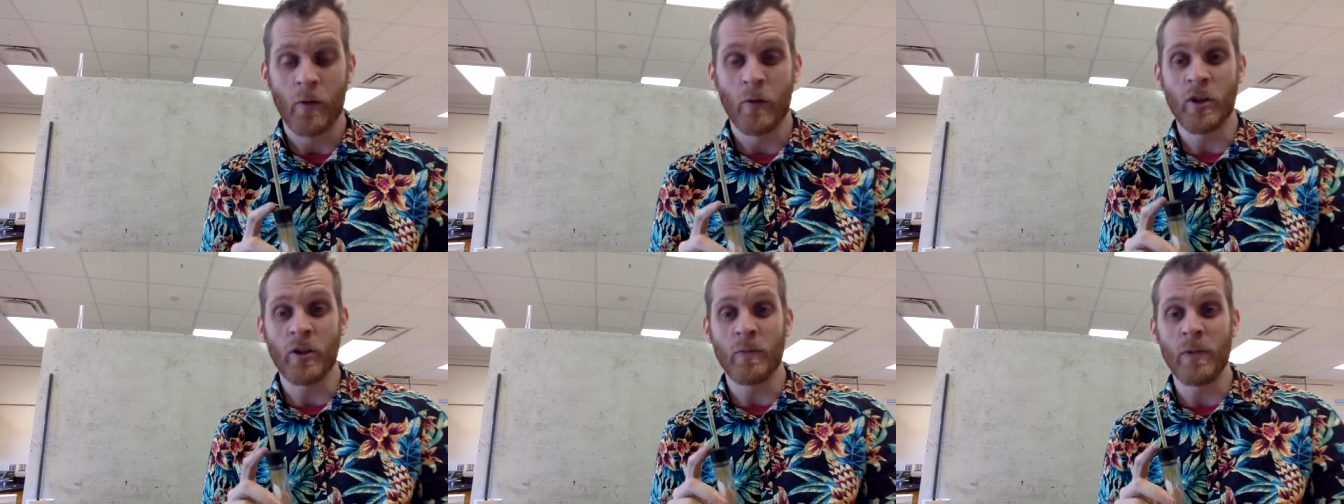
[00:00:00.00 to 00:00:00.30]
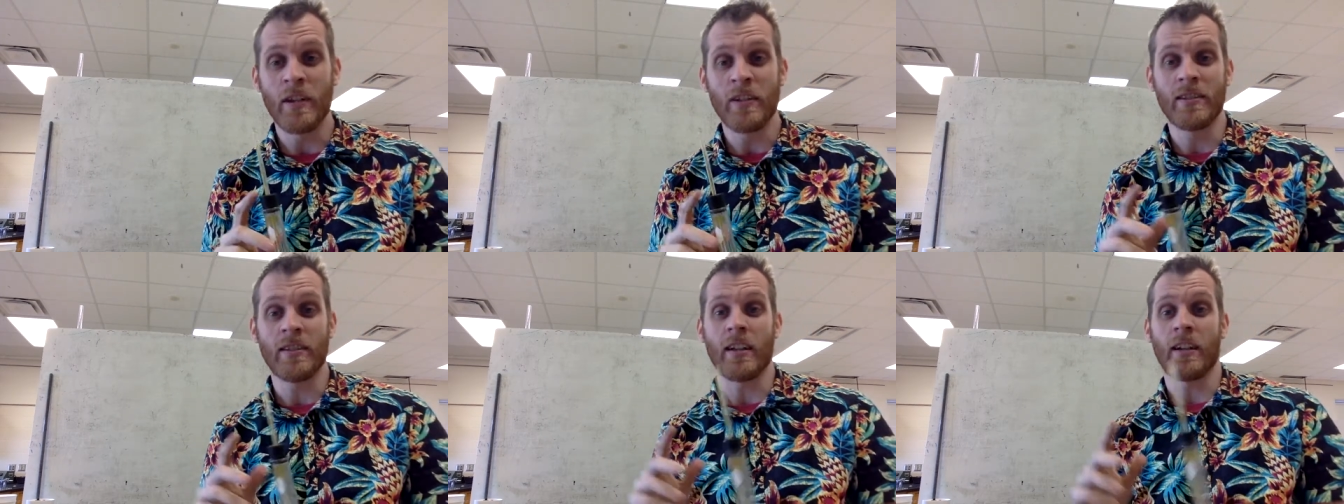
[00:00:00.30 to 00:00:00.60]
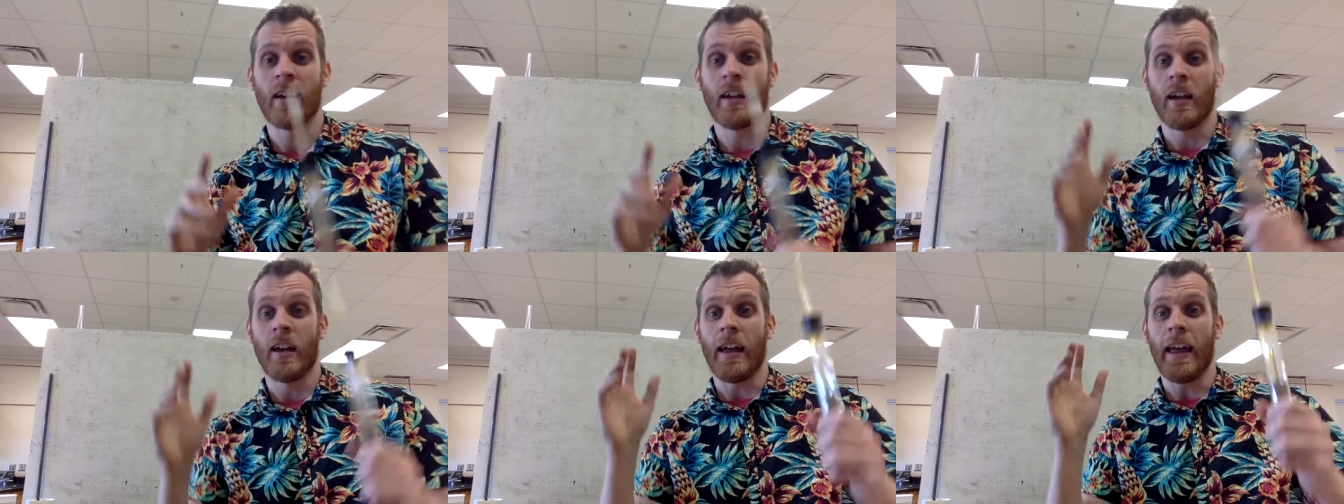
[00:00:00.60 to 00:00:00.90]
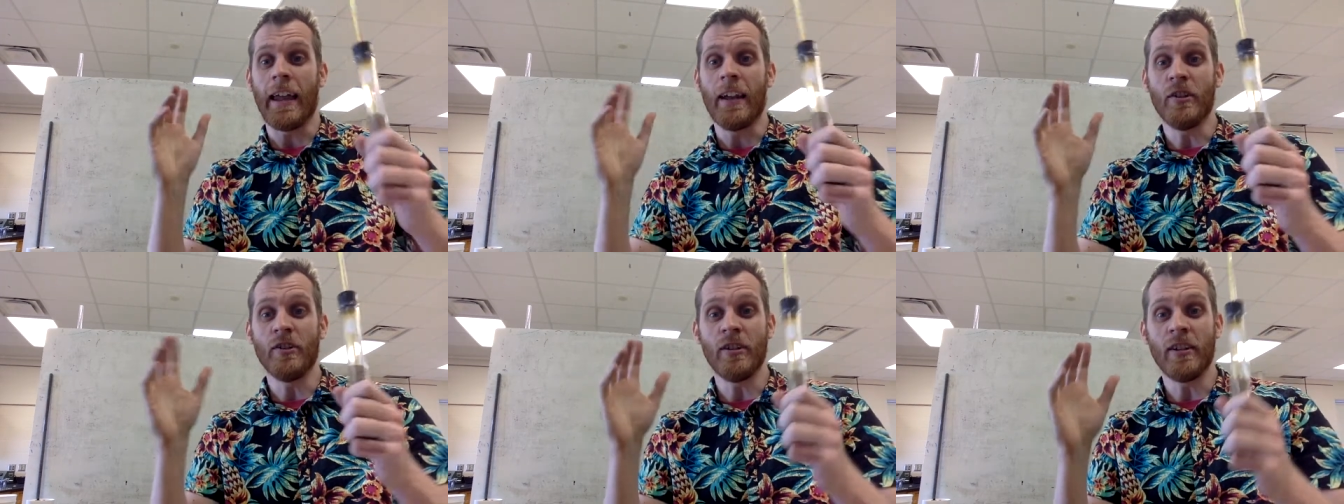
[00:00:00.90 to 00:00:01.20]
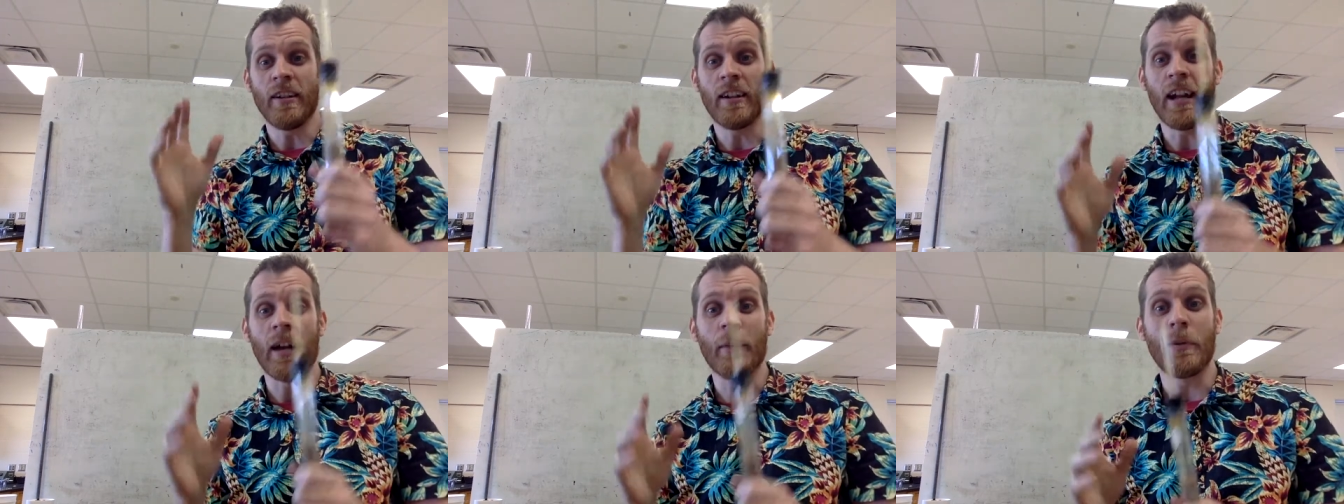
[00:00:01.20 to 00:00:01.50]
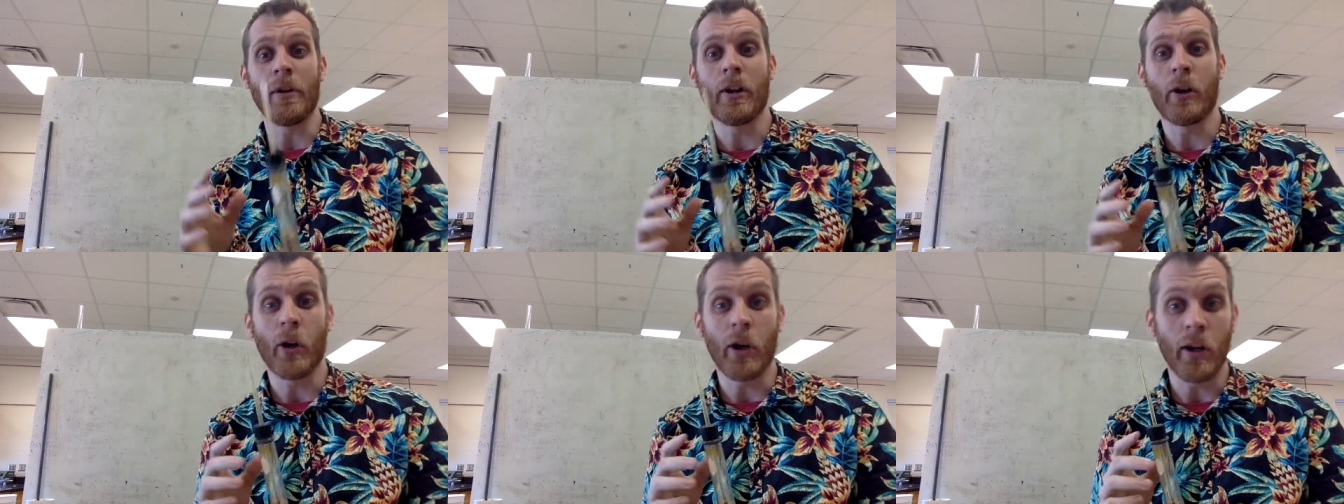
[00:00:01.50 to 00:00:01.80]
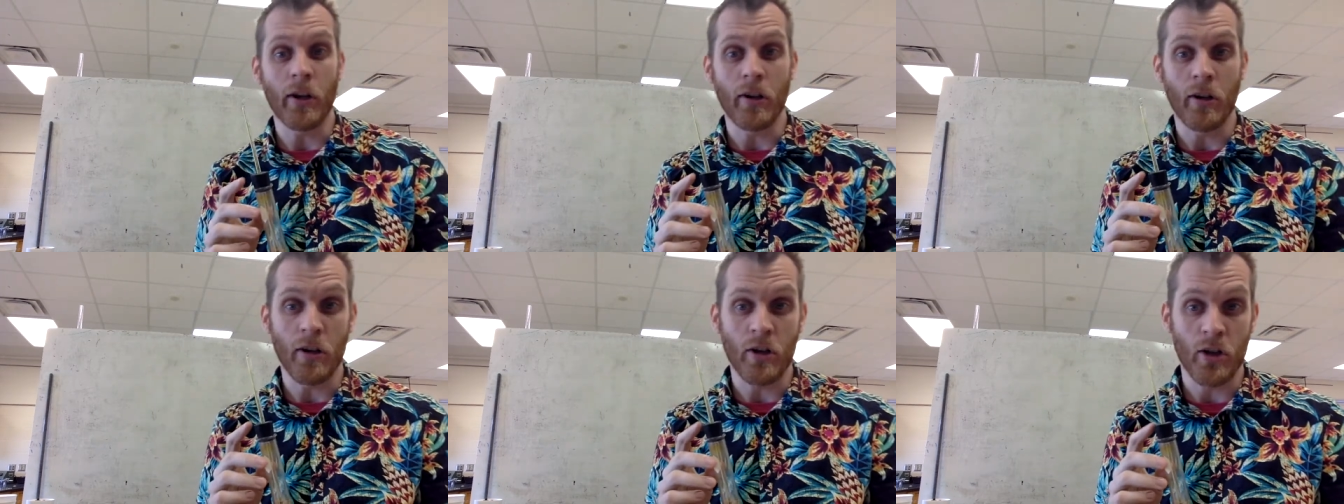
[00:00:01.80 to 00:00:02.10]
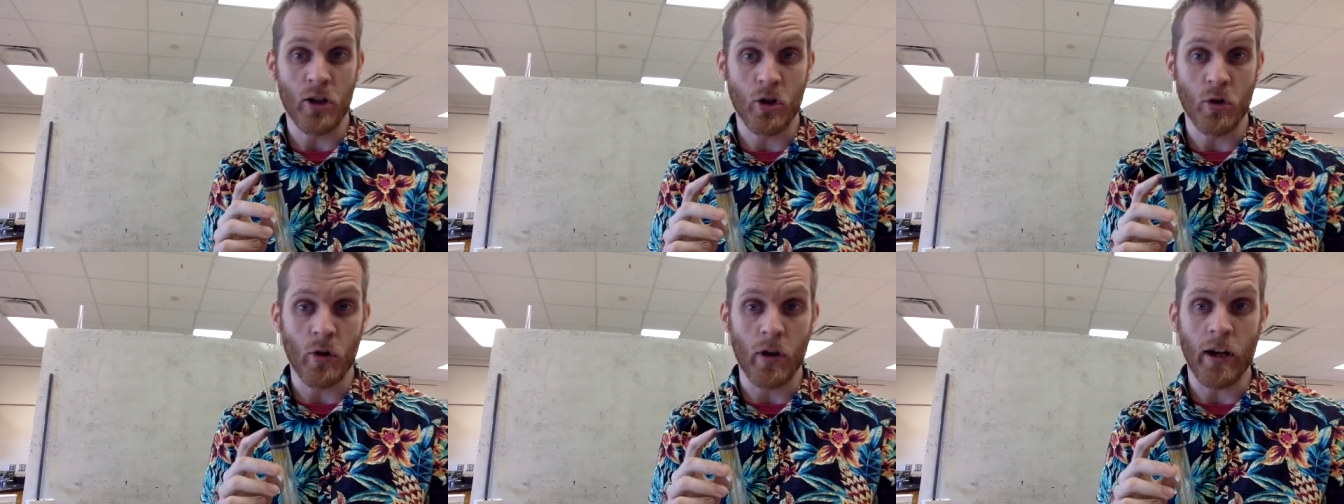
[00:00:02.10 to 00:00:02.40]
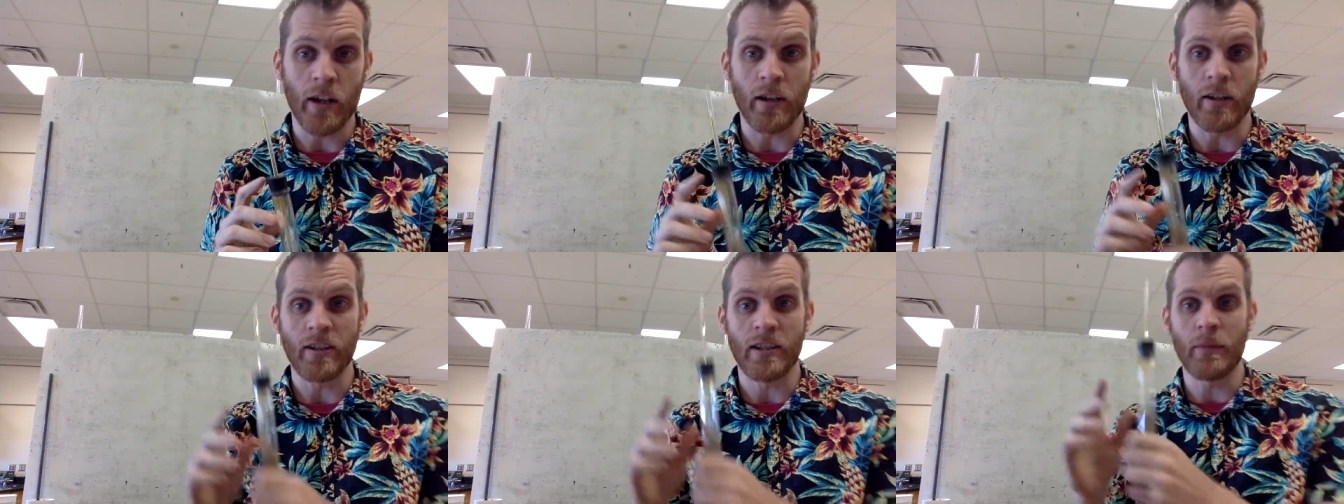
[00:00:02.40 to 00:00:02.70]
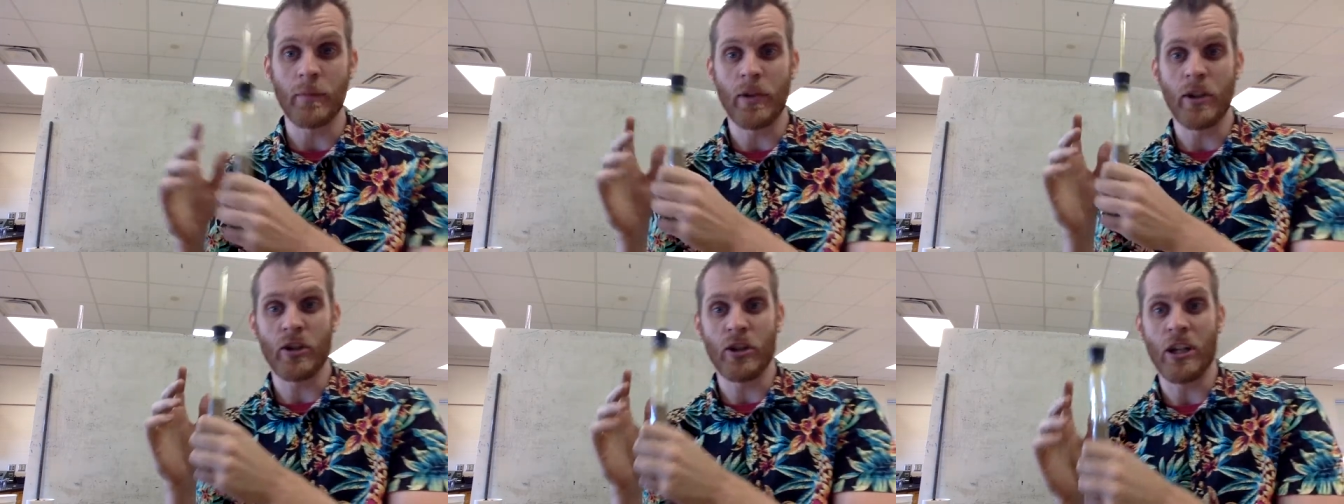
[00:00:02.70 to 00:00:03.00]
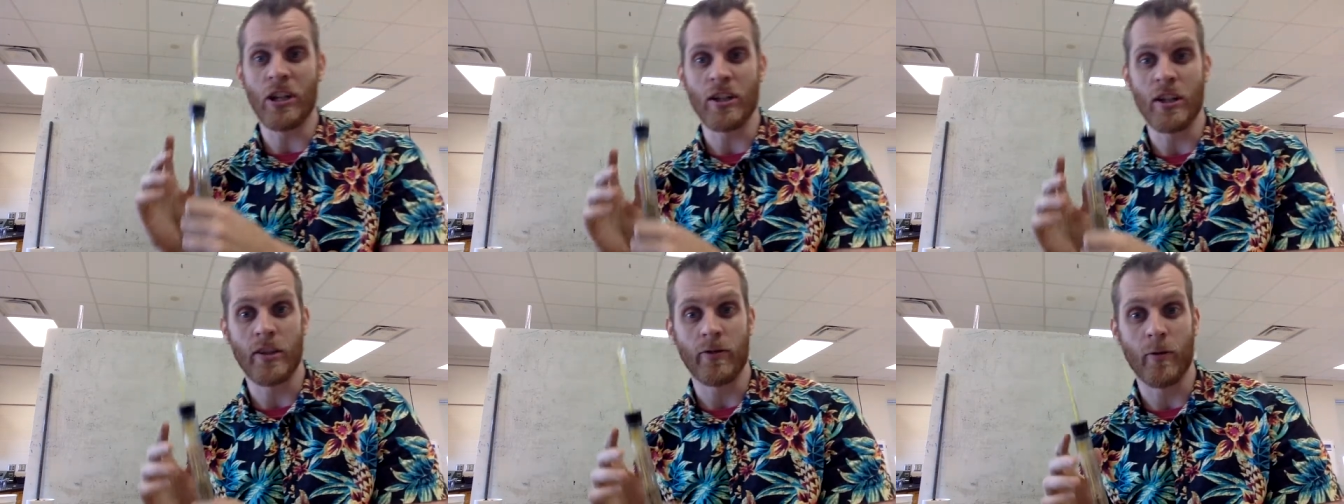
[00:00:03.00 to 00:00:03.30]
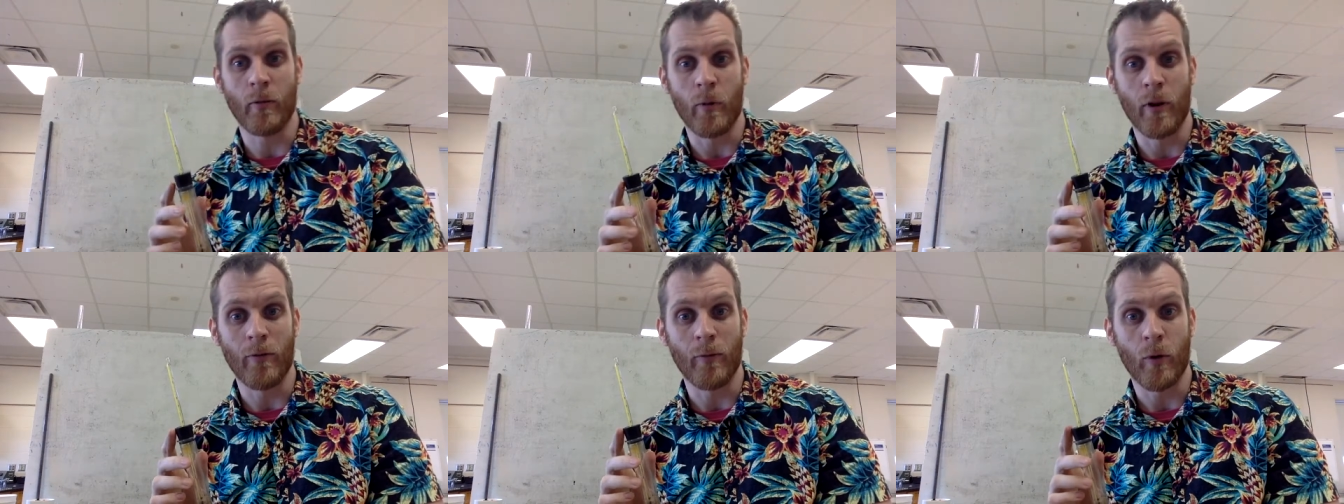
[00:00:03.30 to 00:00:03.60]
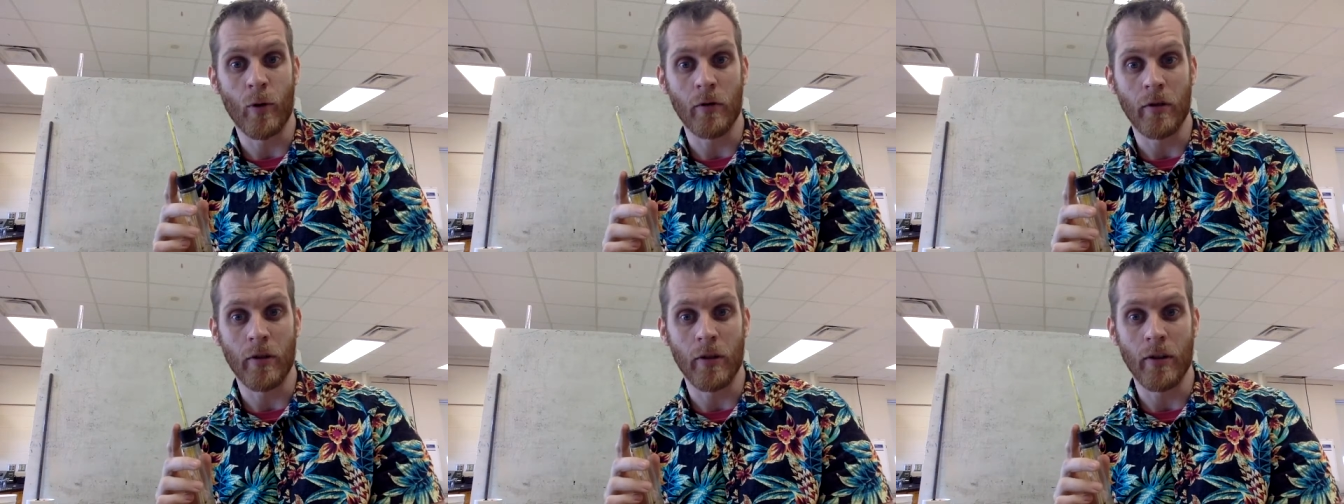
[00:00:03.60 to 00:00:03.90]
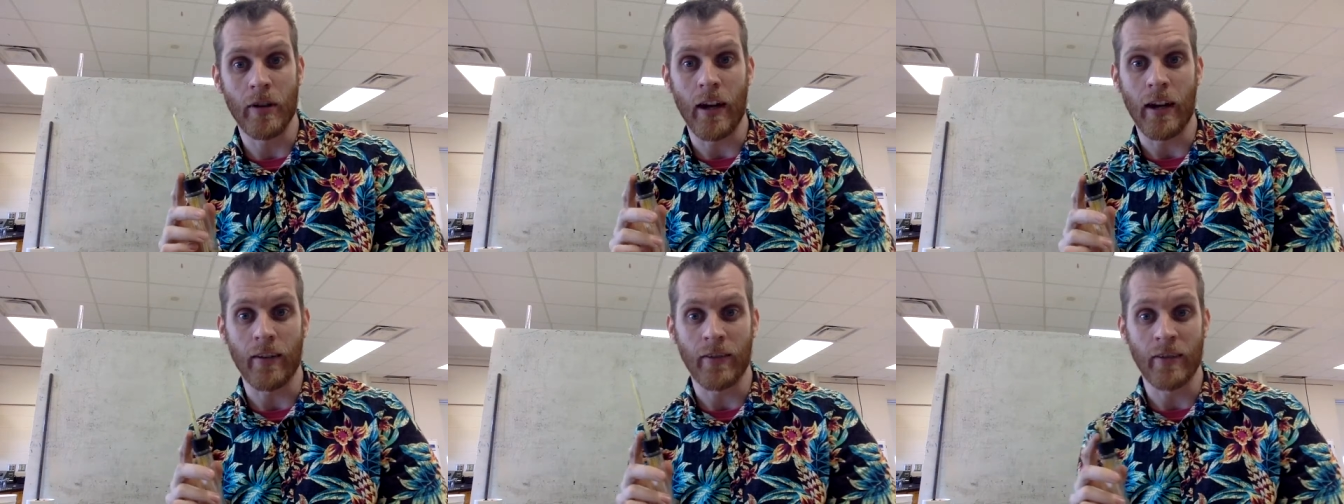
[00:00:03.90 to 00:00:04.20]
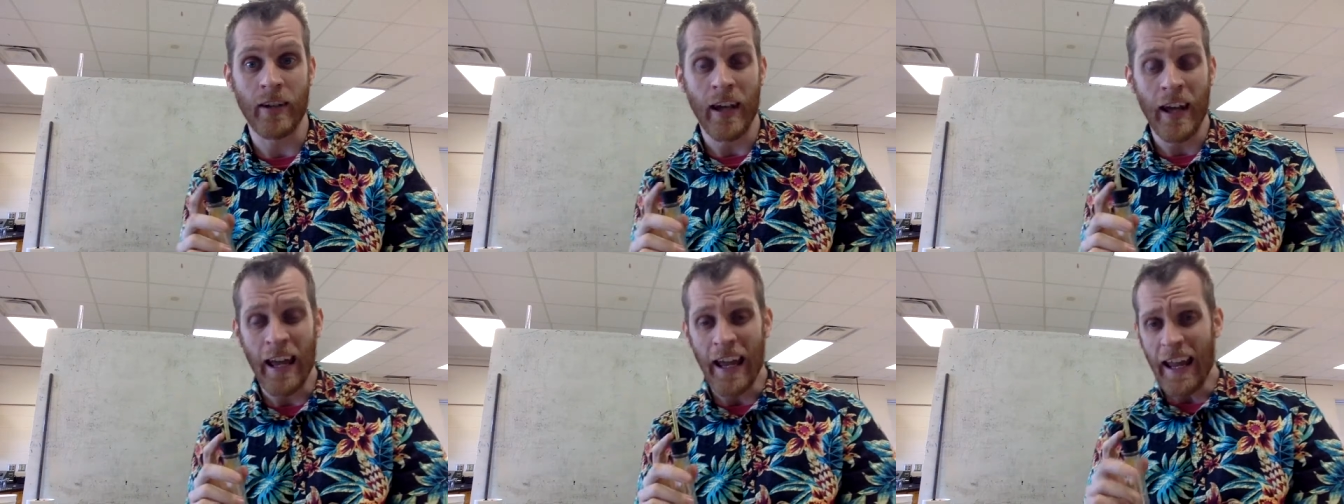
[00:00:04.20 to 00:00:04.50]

which means that energy cannot be created or destroyed, it simply changes from one force to the next.